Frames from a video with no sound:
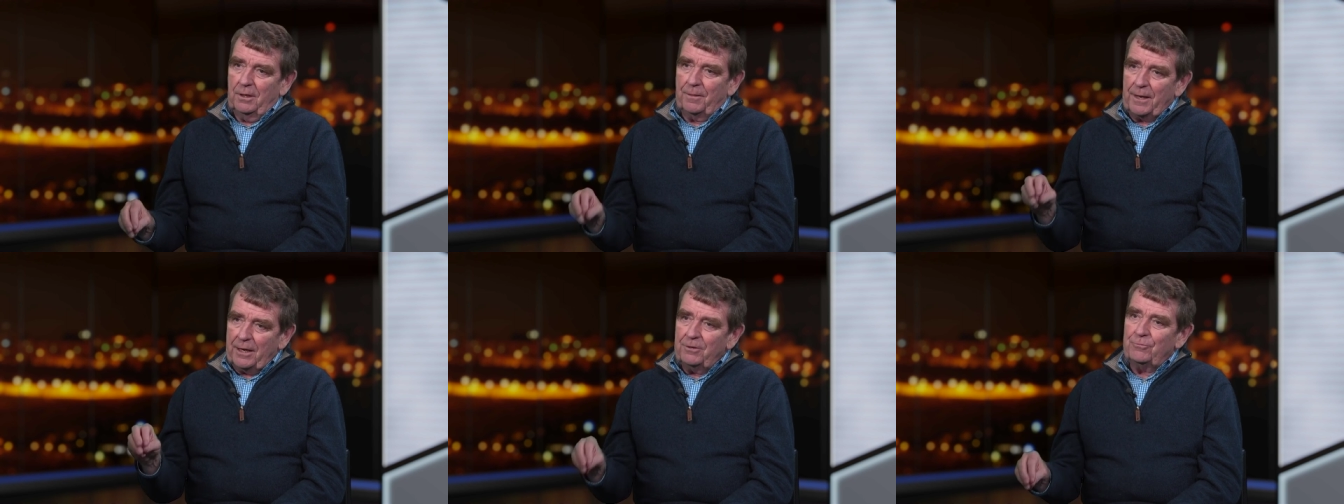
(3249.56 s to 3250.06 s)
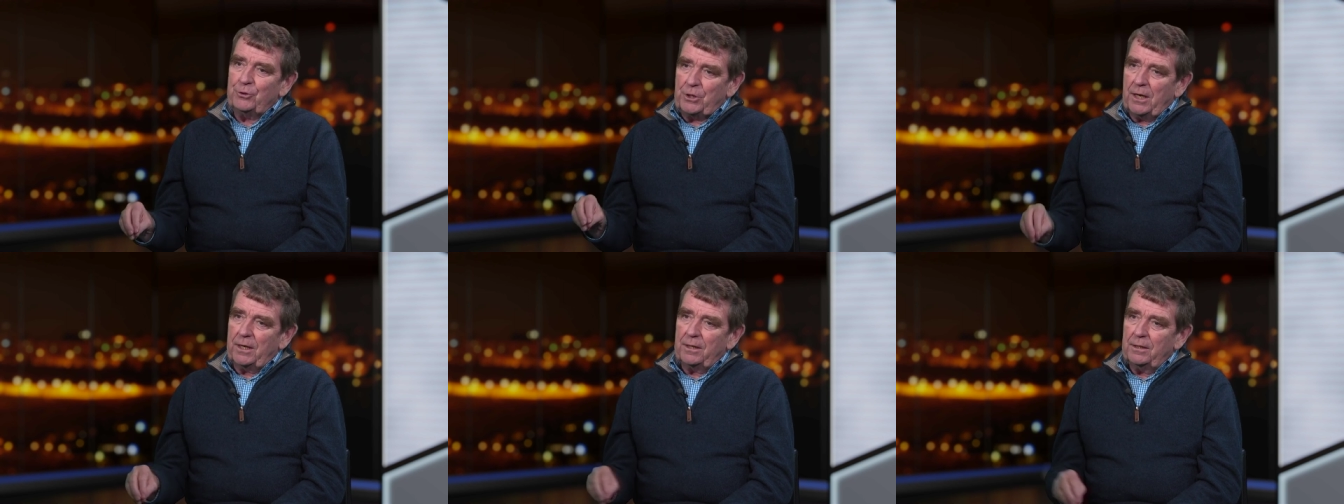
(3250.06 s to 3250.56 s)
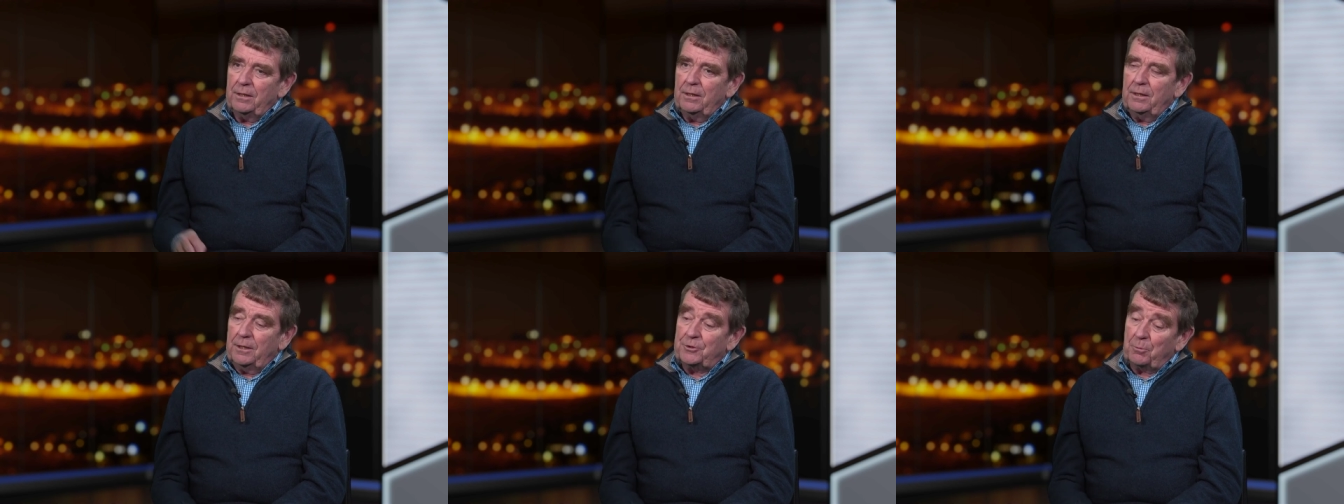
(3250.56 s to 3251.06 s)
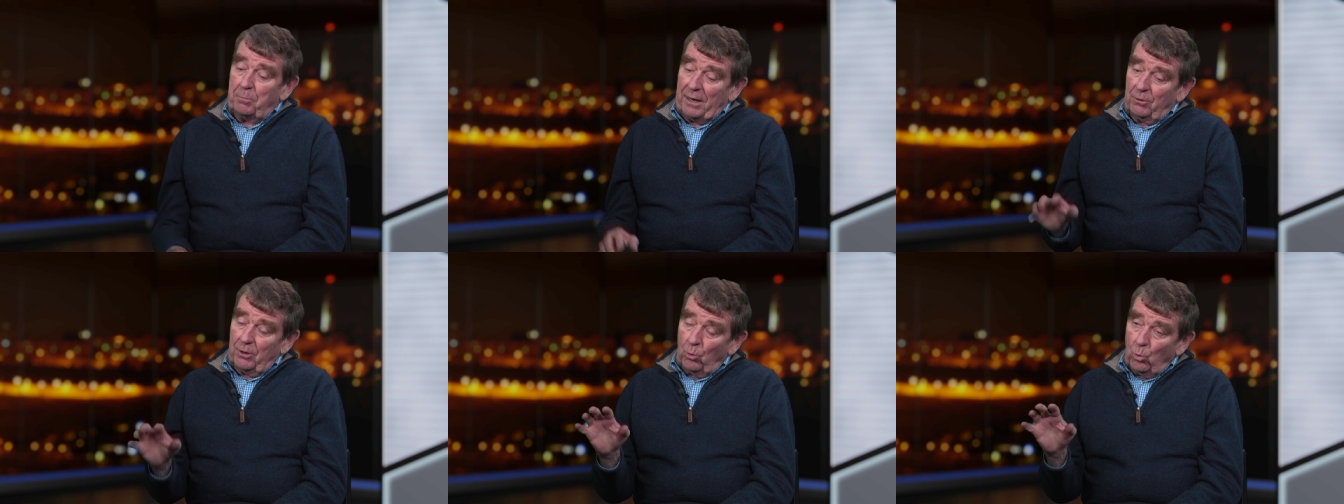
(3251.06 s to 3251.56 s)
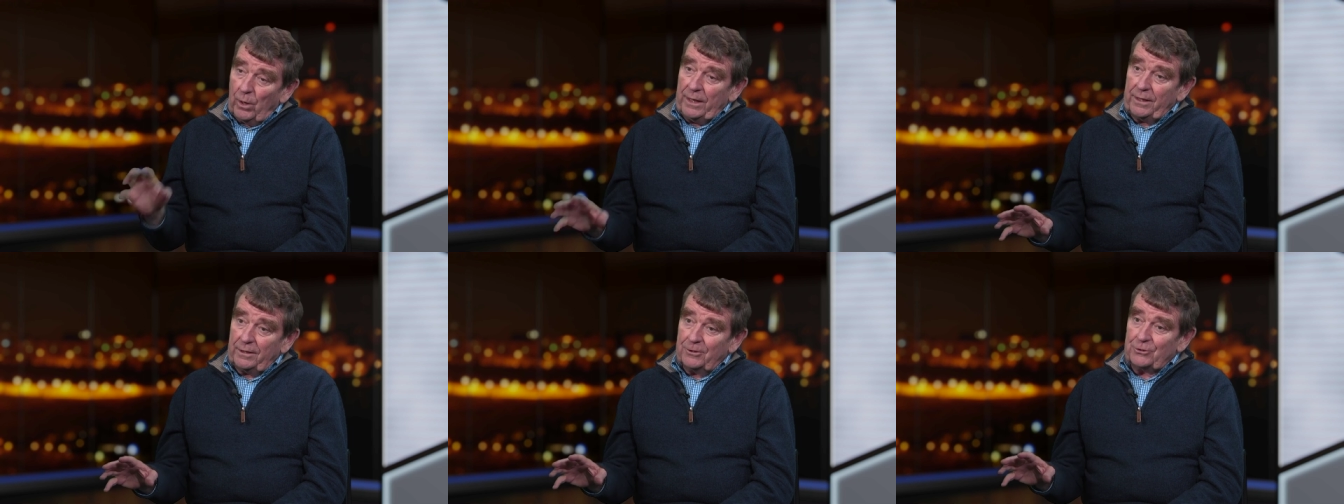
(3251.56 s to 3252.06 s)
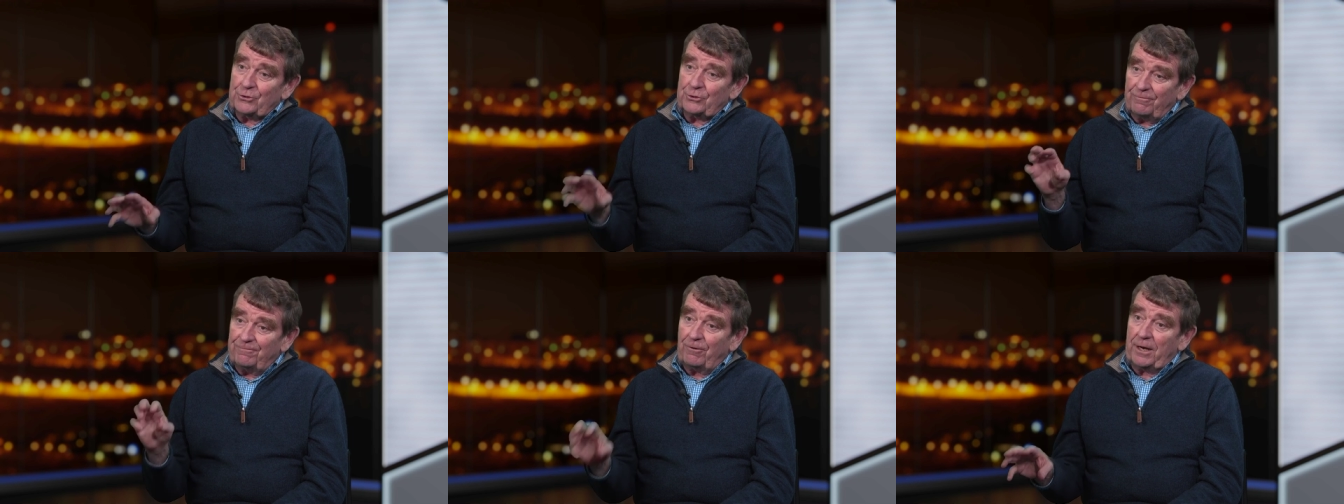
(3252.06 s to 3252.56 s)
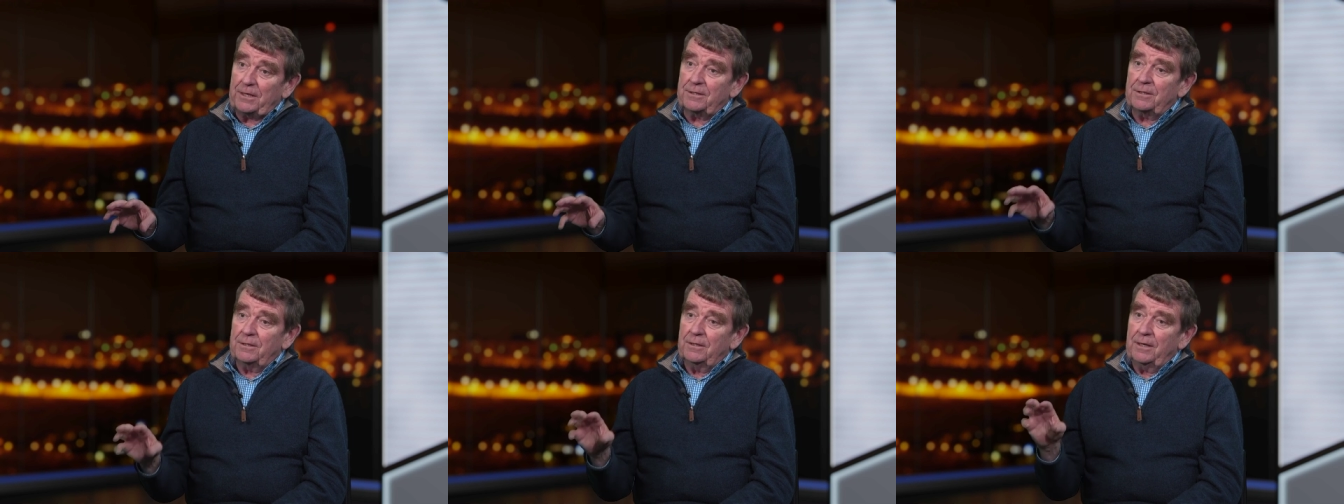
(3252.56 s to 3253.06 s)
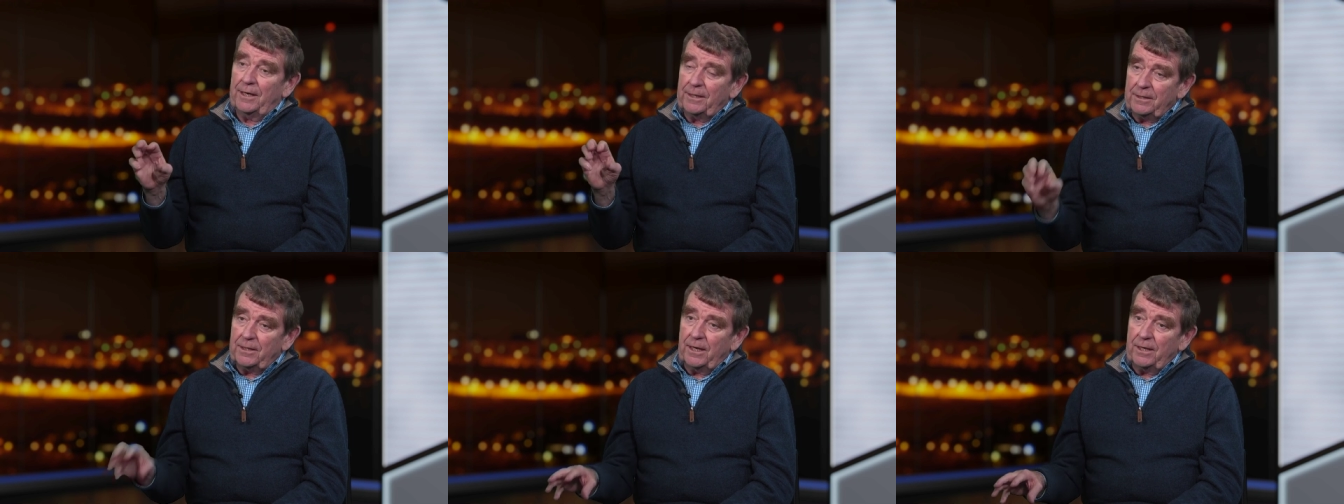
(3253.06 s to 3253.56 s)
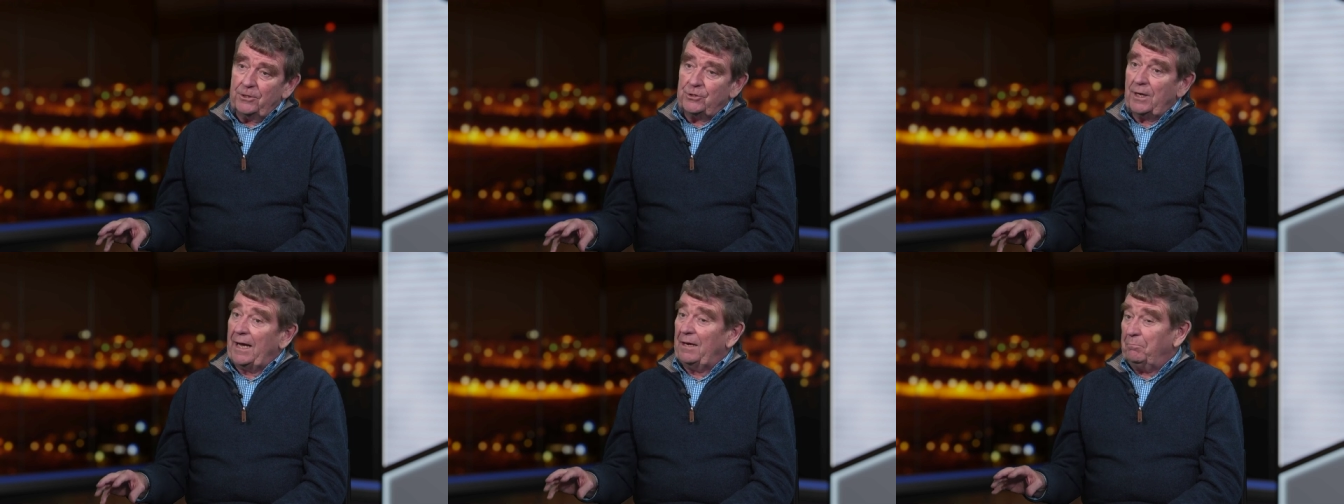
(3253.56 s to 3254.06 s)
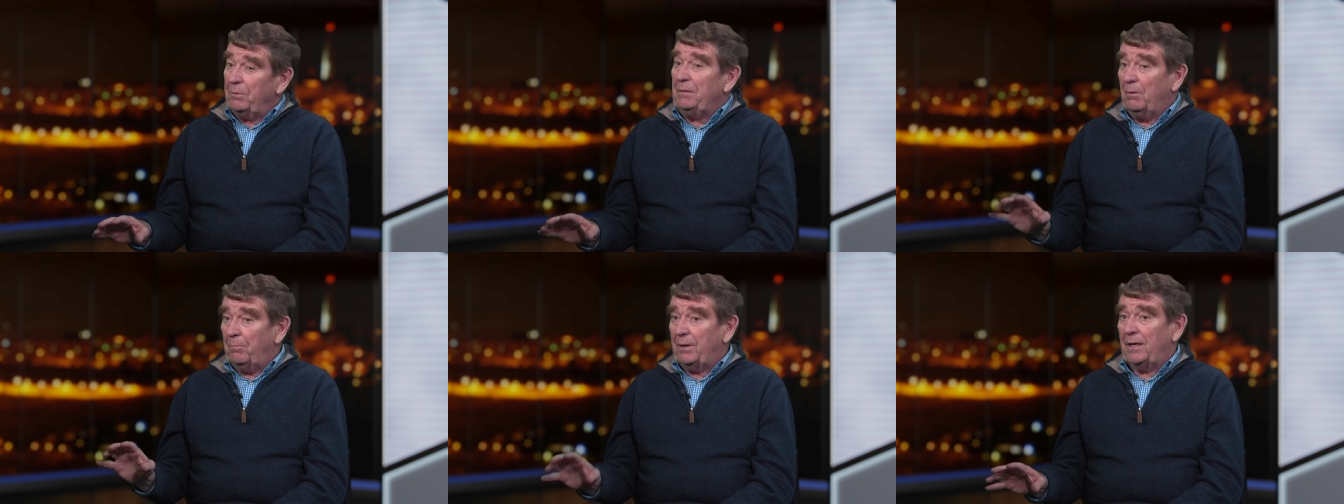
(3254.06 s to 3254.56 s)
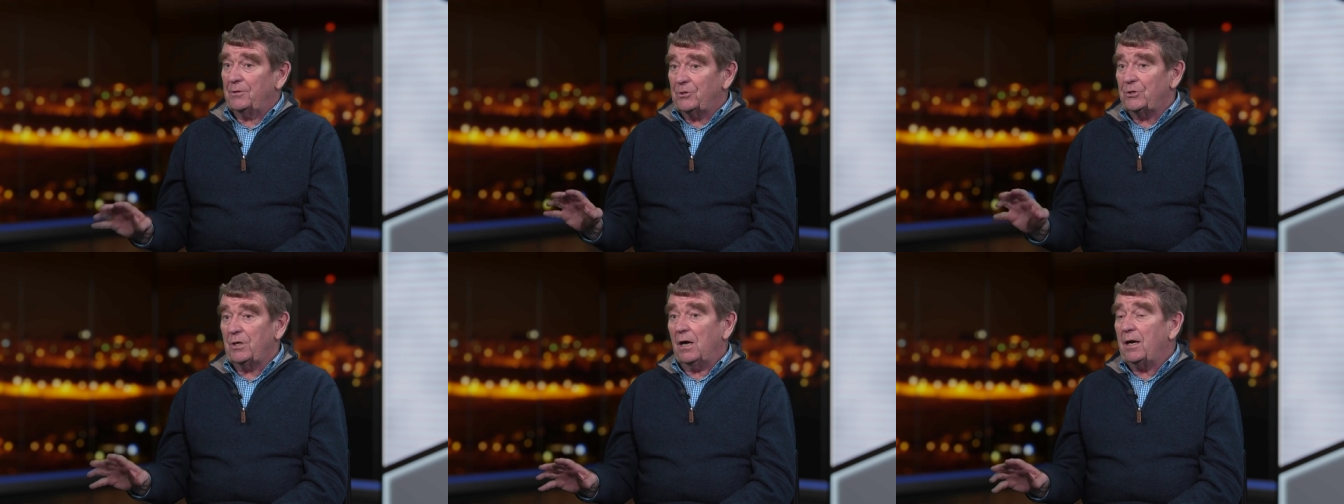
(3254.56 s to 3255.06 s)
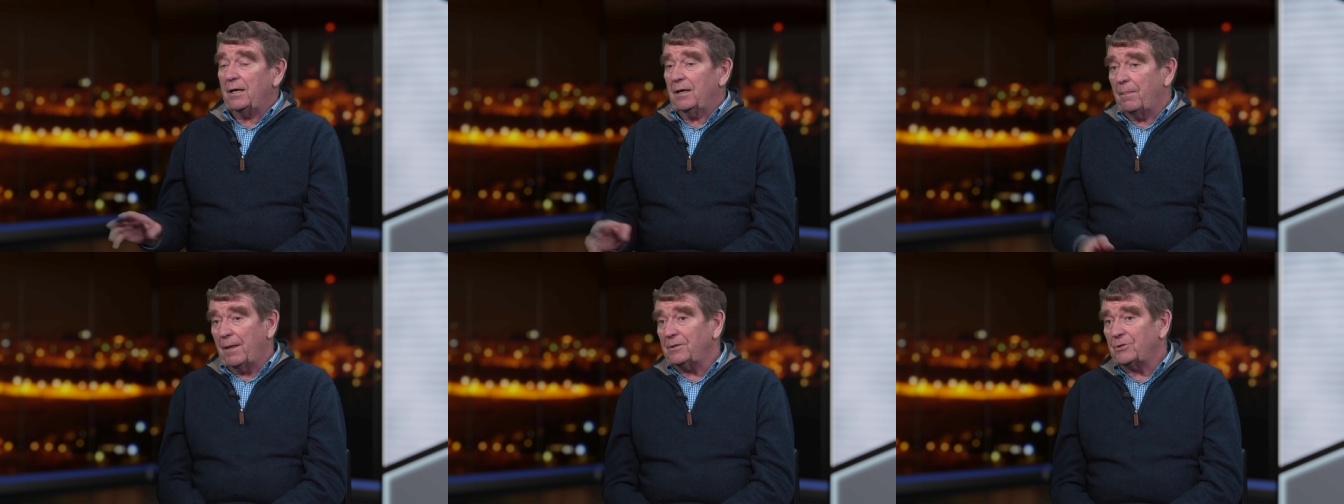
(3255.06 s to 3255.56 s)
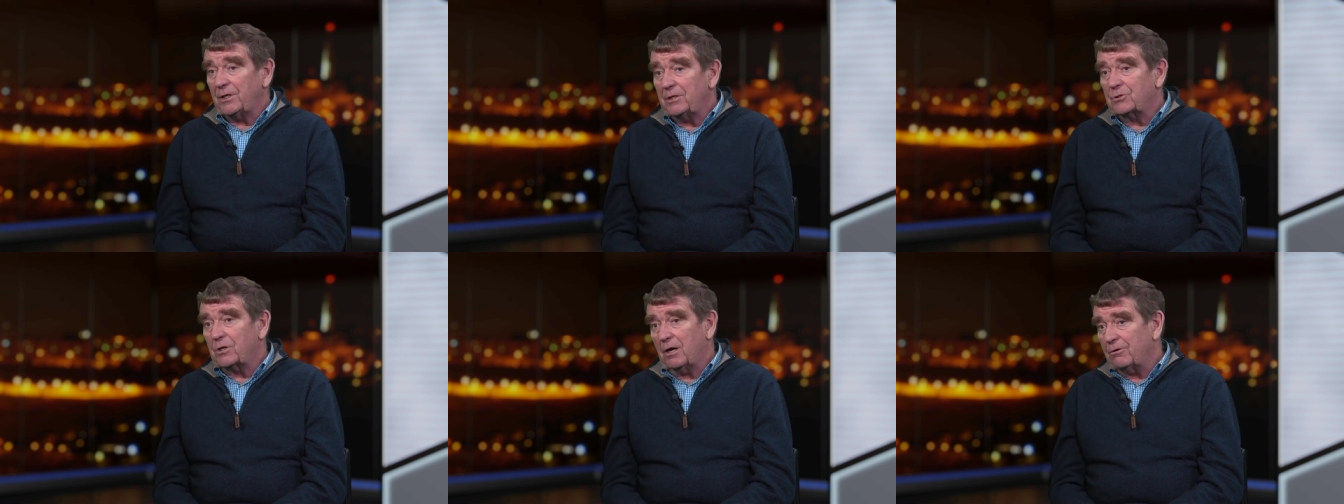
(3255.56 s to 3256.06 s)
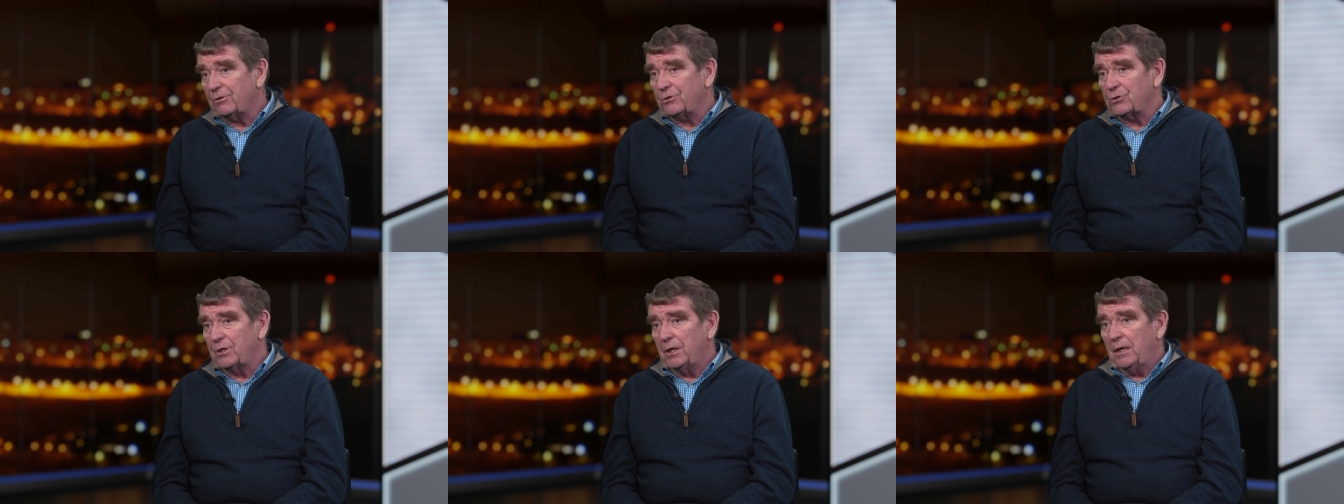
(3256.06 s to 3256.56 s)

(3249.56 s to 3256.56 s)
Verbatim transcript: At the end of the day, it's about a willingness to fight and engage and be prepared to die. And that takes courage.